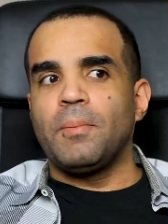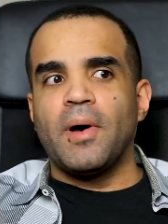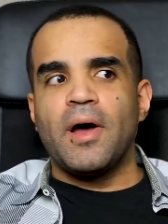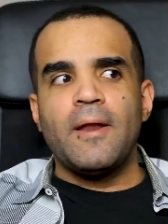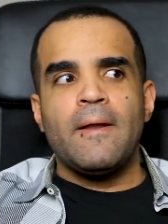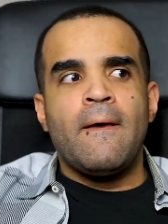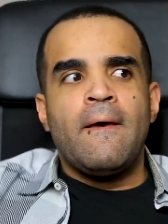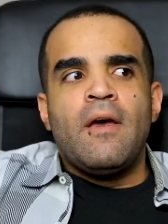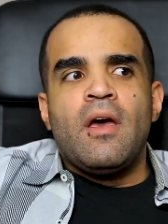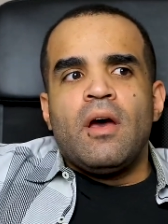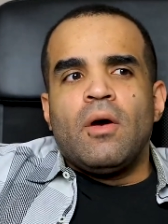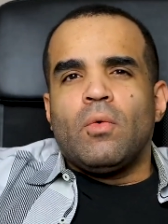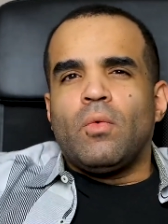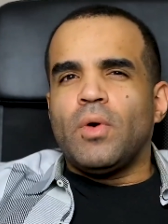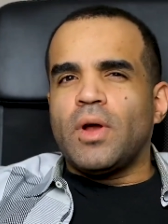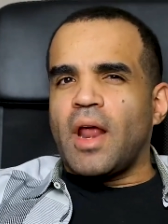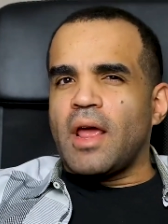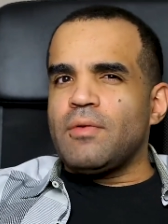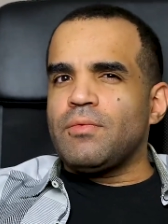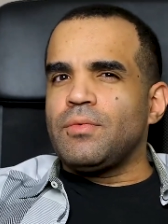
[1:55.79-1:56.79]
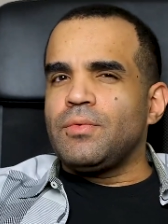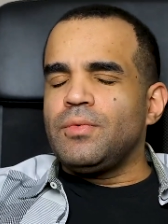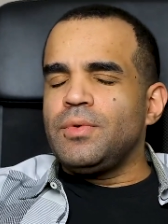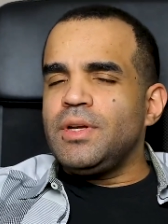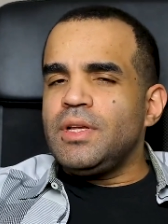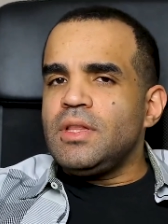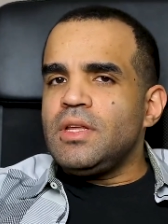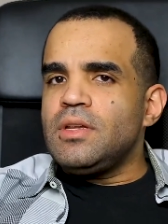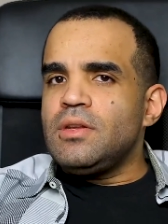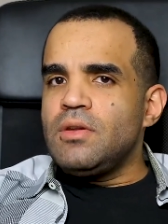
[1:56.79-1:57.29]
But what I
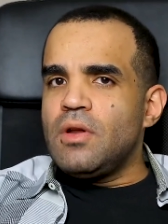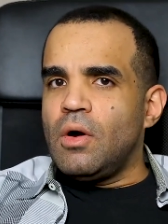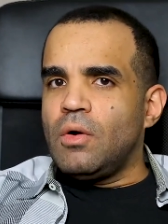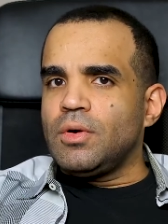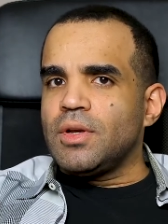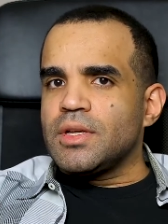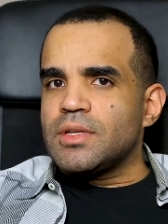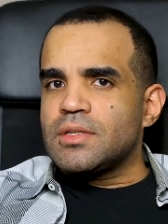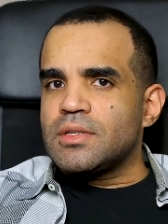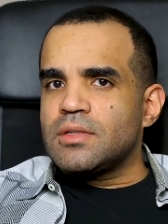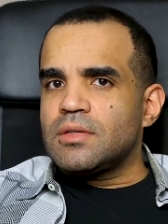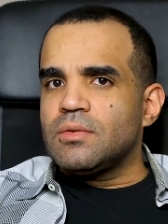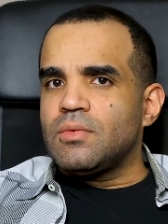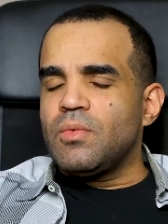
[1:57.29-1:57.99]
really noticed